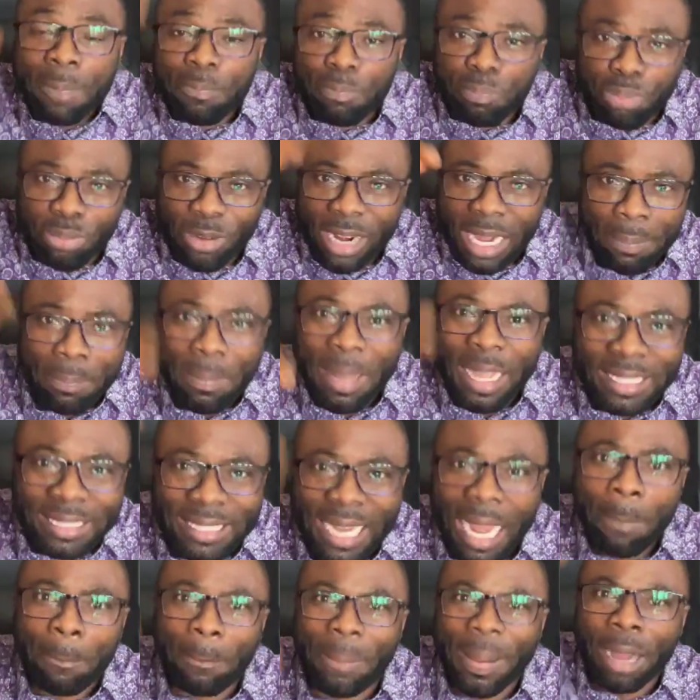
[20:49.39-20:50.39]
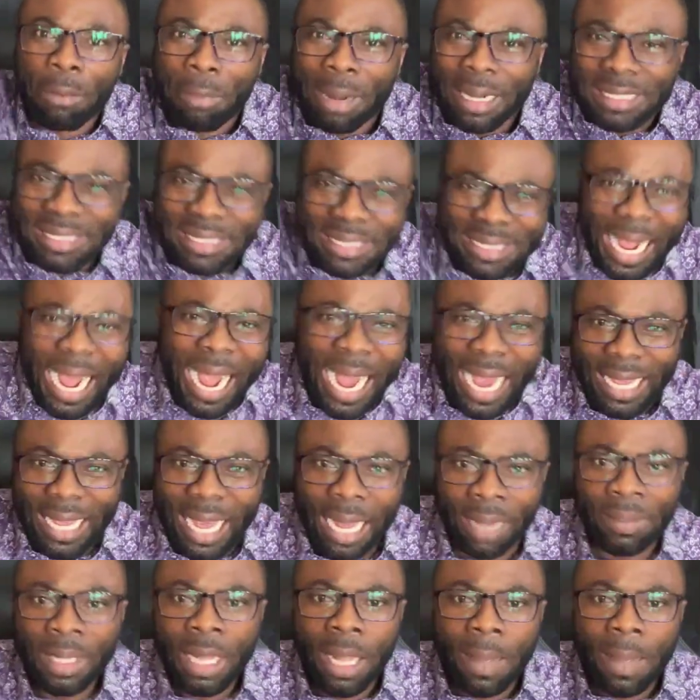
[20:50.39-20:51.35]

pray, may that power die.